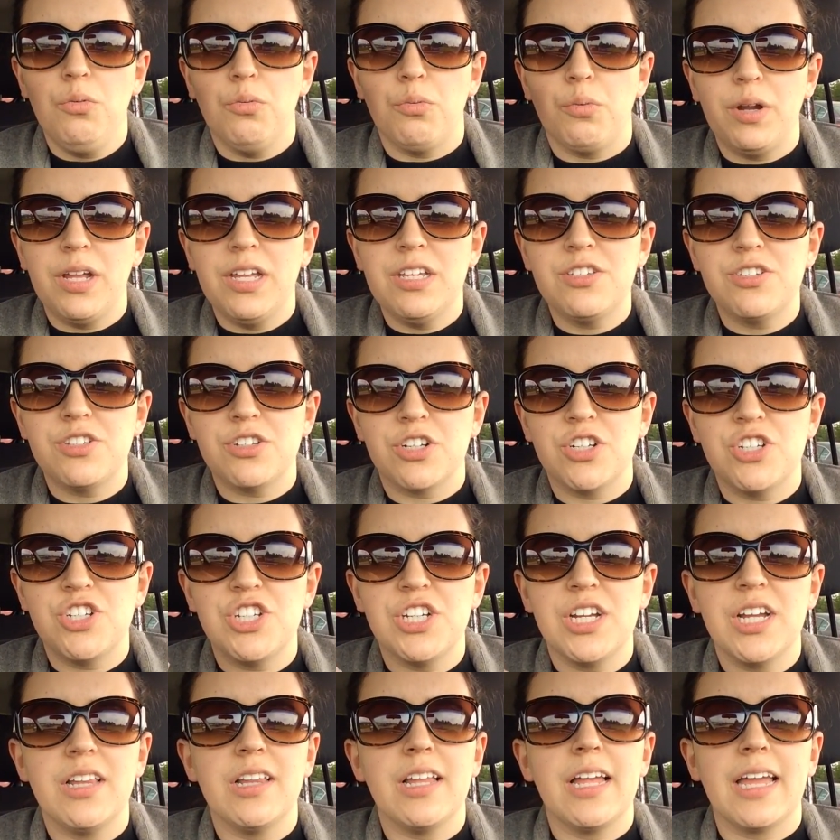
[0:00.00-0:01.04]

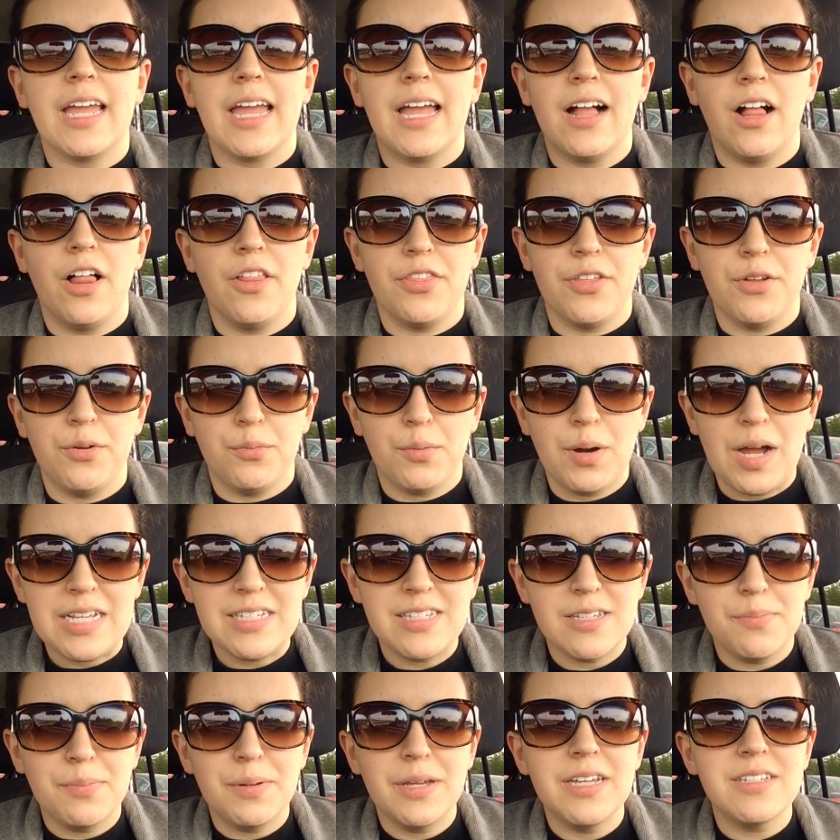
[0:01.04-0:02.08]
researching like healthy
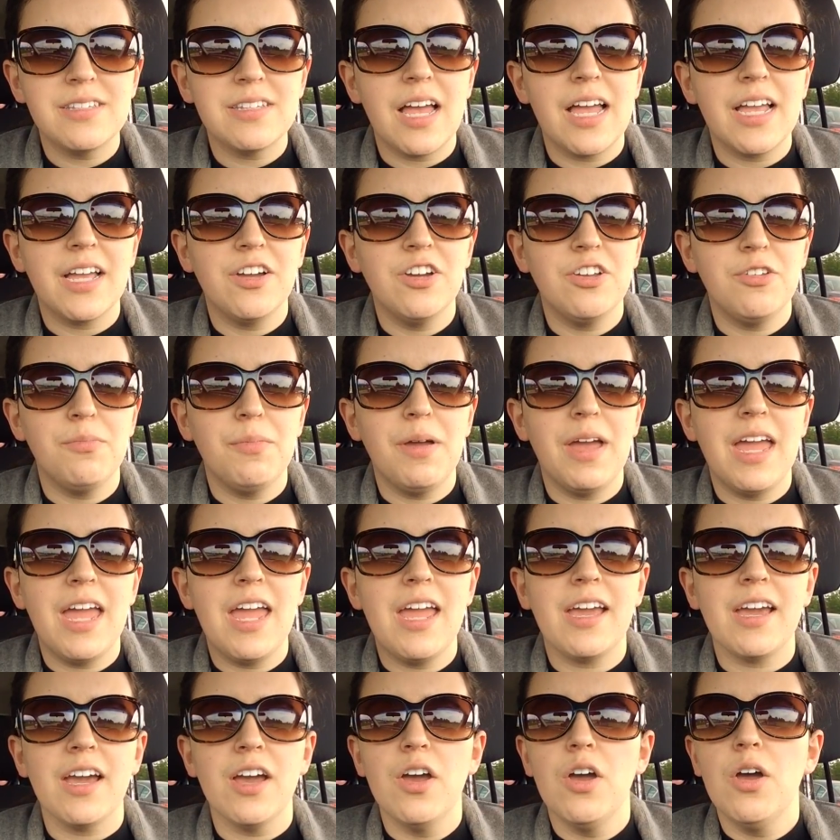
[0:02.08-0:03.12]
recipes I could
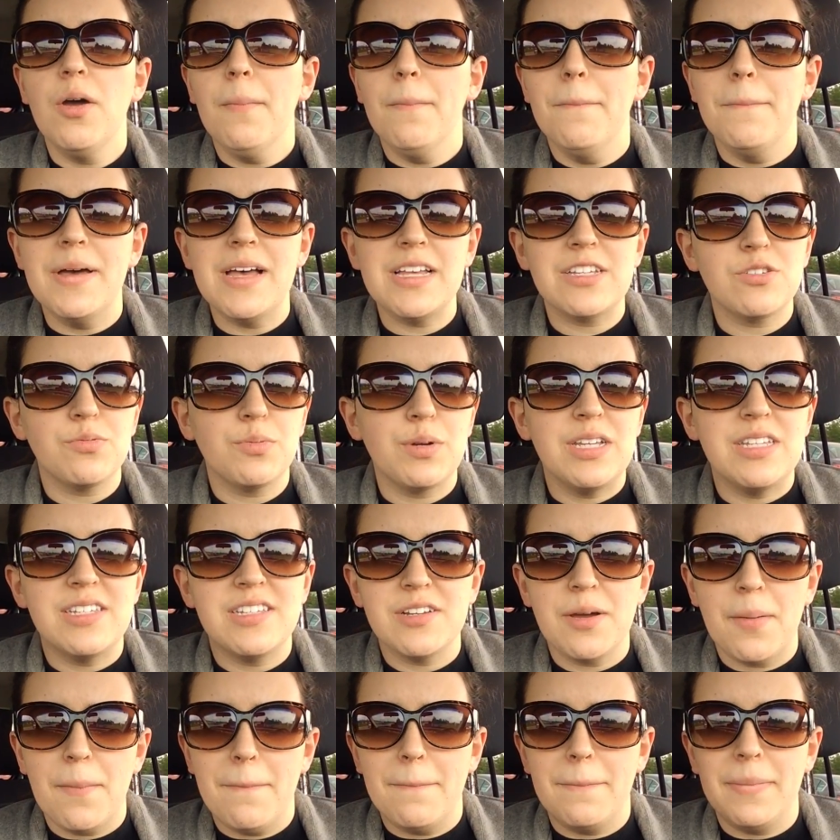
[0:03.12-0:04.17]
make, best ways
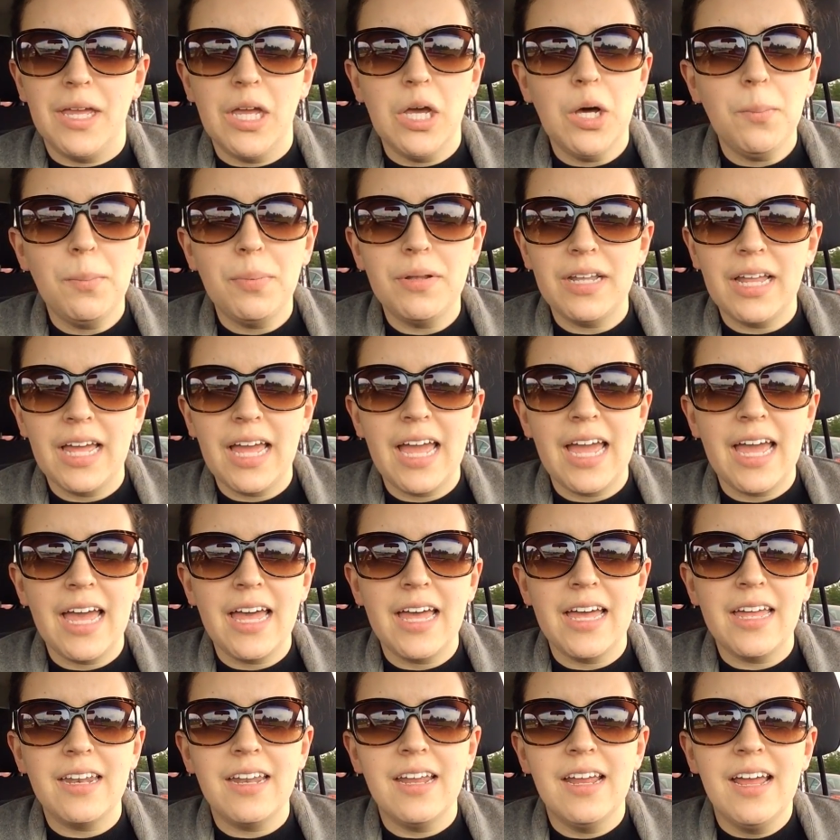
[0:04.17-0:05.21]
to meal
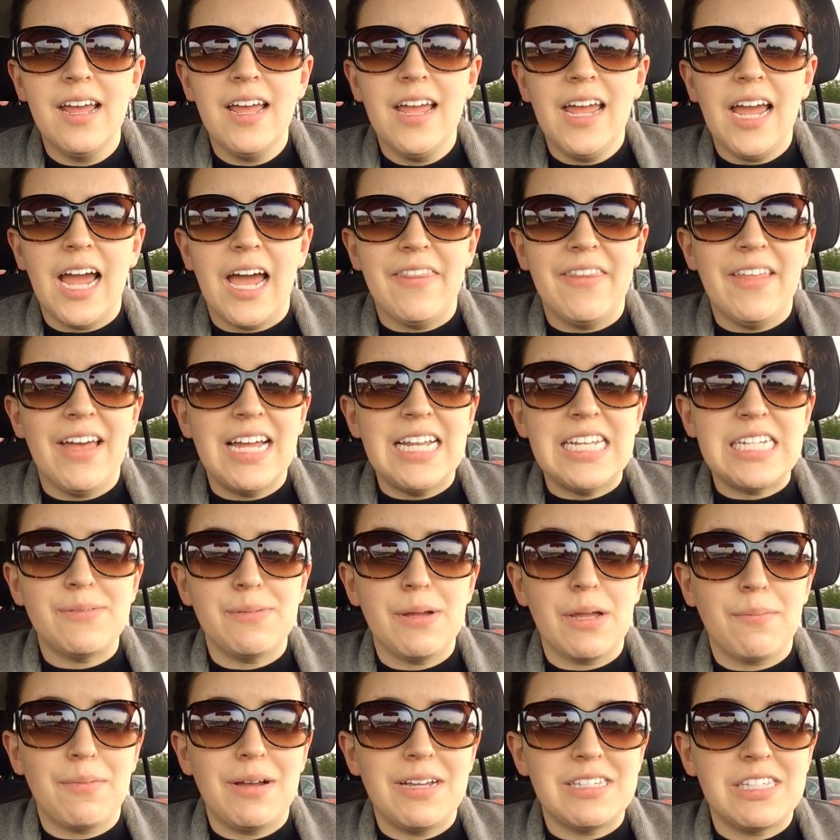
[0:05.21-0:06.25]
plan. And then to
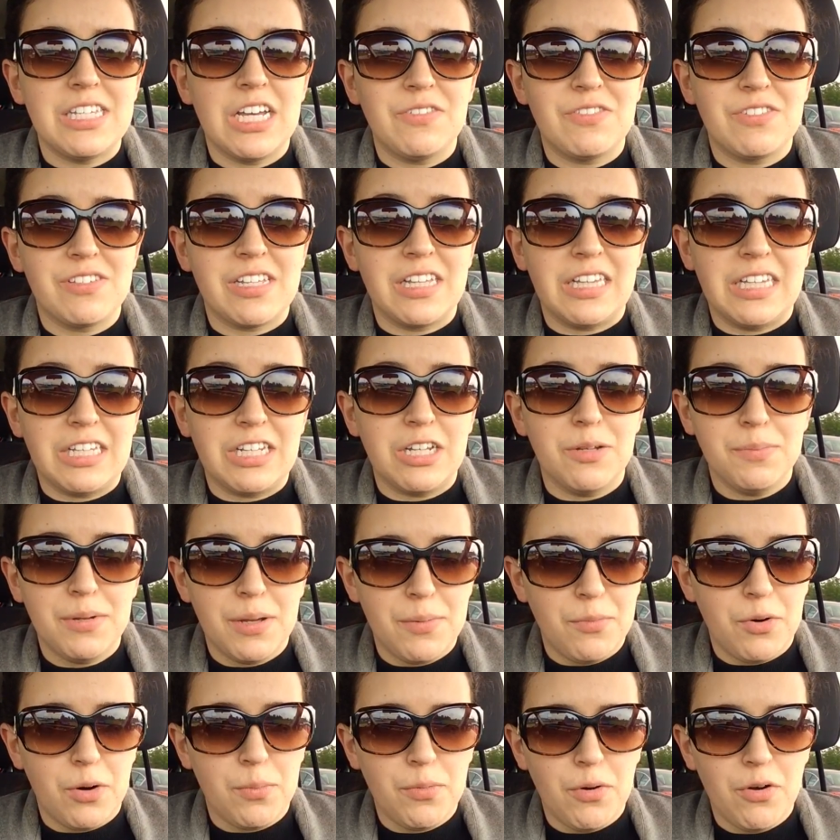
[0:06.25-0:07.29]
make myself just a little
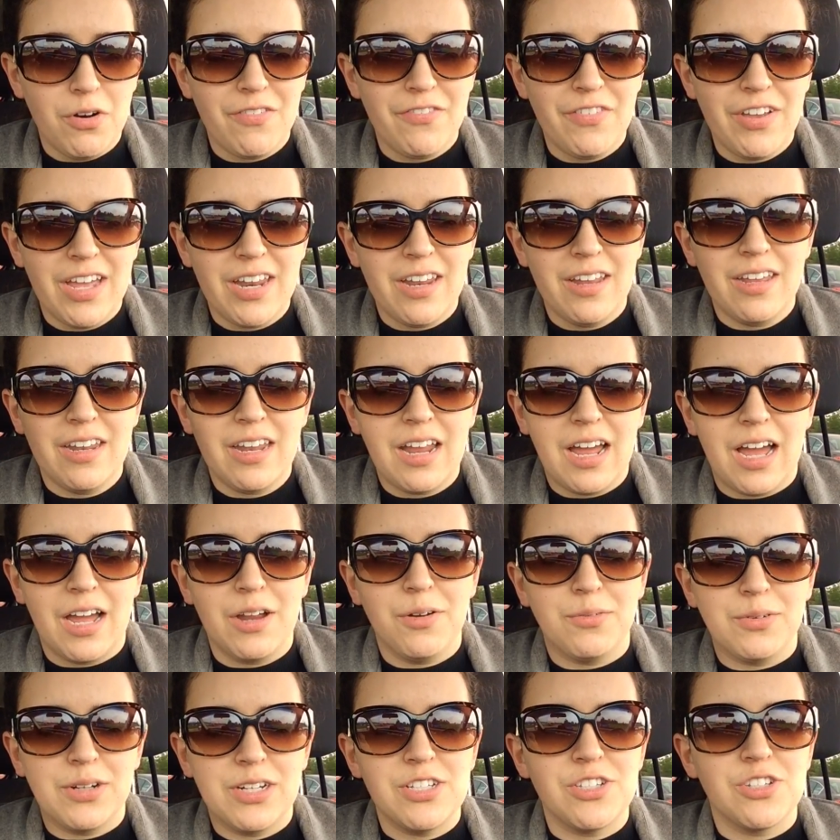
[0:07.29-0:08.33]
bit more motivated, I
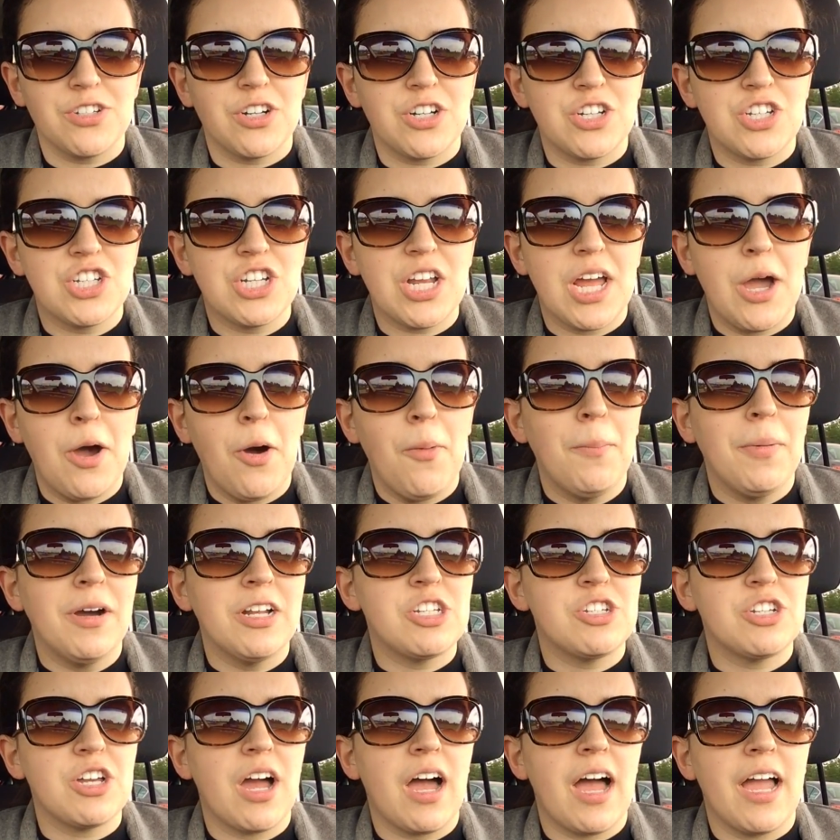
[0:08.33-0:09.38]
researched how
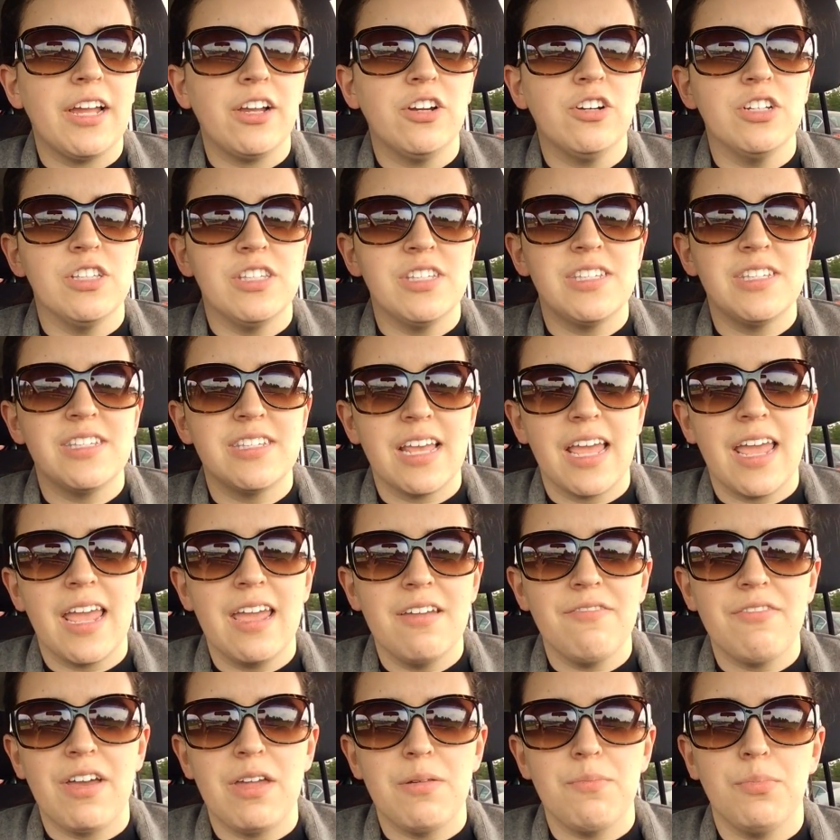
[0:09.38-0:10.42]
much I could
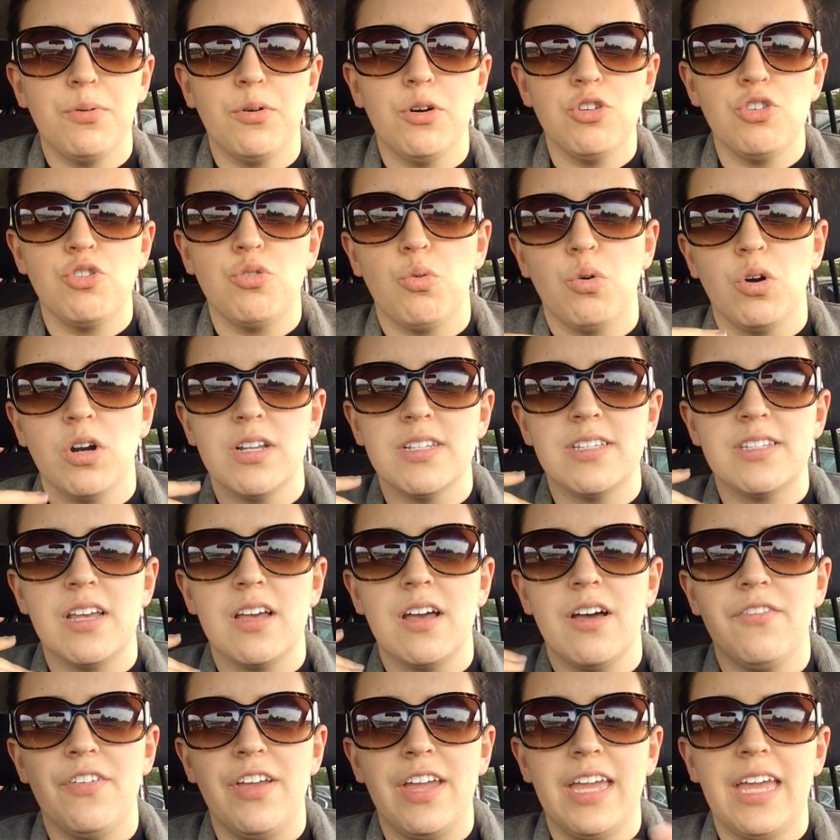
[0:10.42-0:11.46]
save and put towards
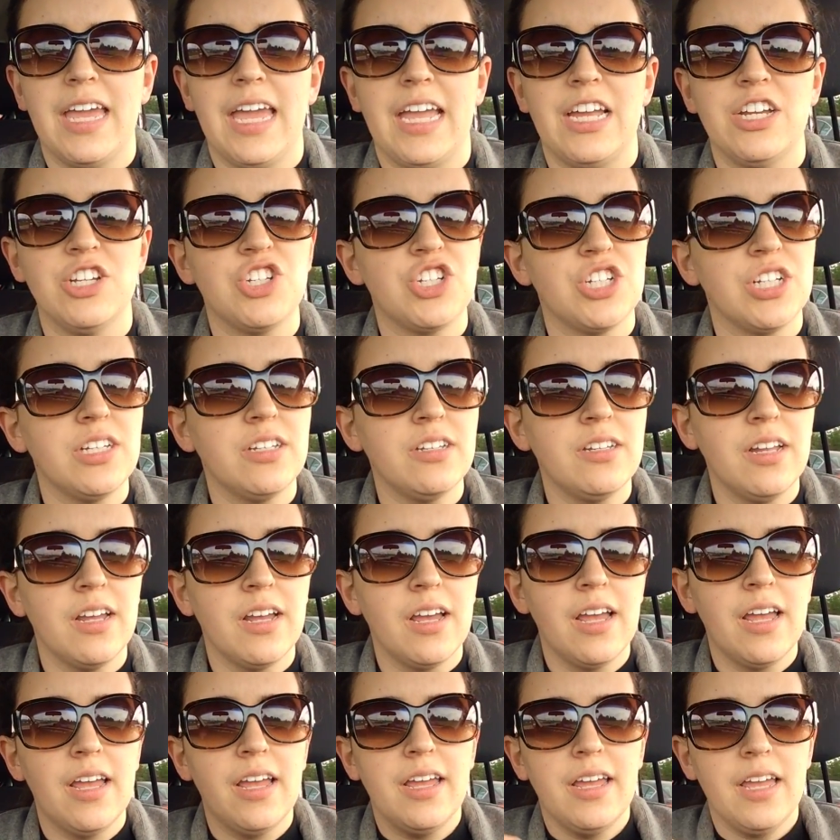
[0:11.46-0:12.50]
a vacation
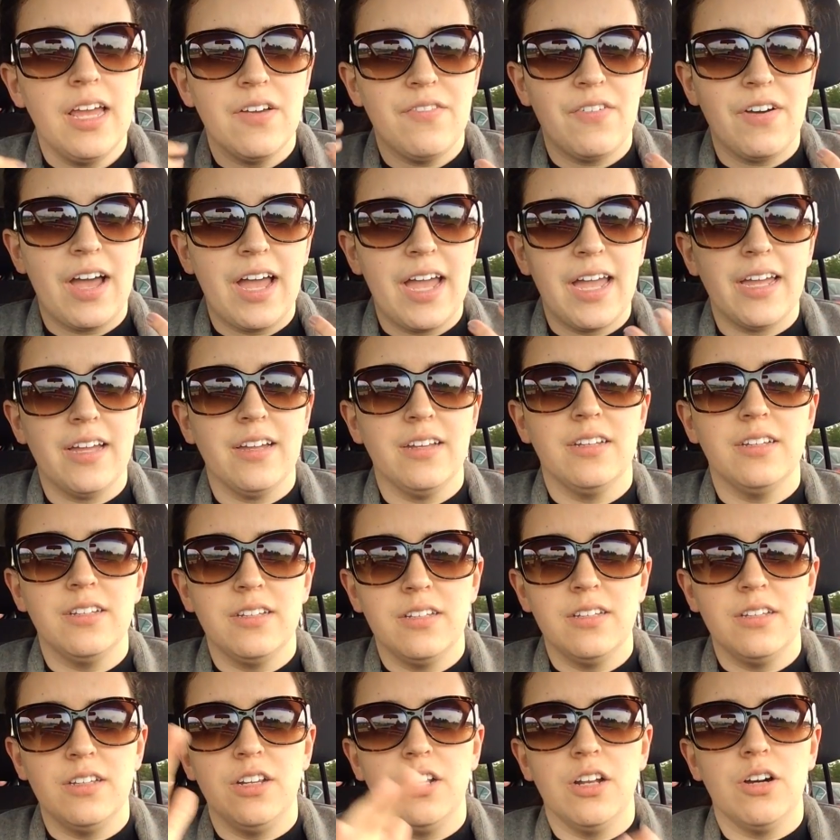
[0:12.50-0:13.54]
if I,
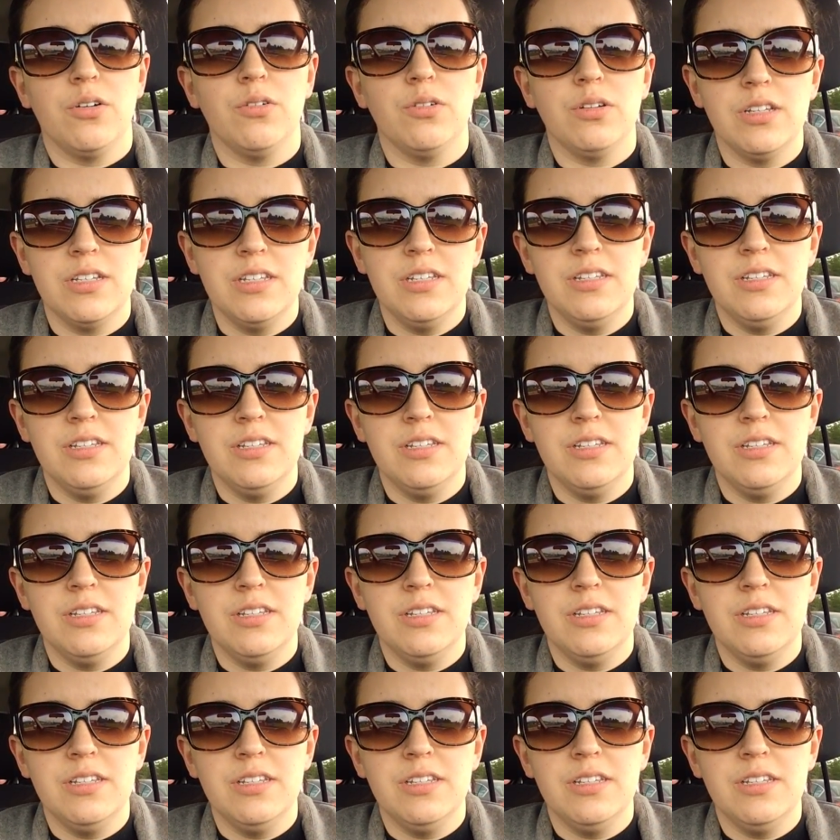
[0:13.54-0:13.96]
you know,